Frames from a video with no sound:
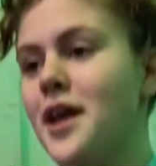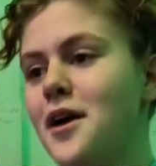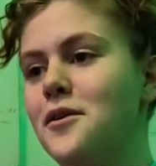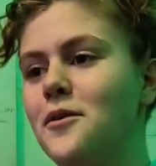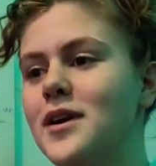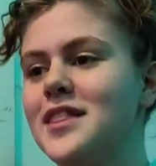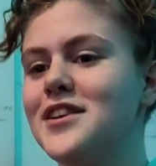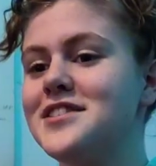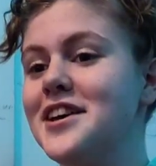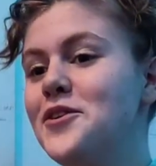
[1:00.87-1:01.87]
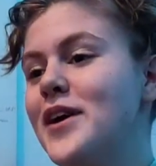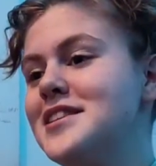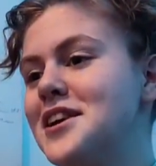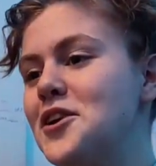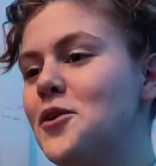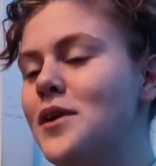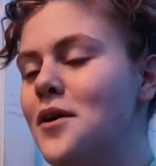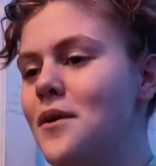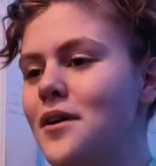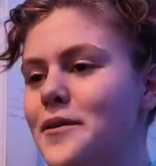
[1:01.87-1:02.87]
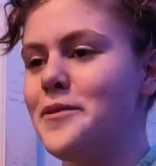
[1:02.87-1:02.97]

no, looks like you guys gotta go on a walk